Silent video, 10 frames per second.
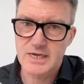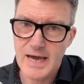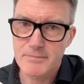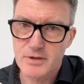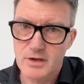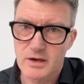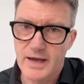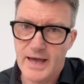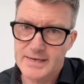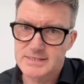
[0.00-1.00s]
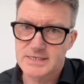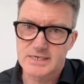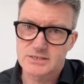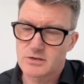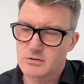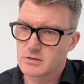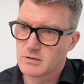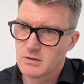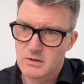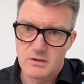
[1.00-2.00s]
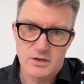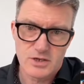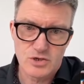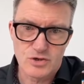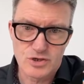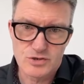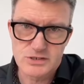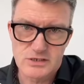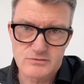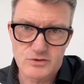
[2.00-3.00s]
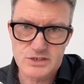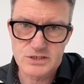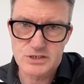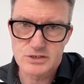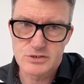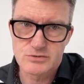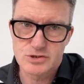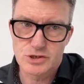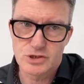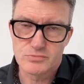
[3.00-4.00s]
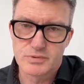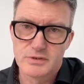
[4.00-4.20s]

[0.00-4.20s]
CapCut and TikTok, you can use those voices to YouTube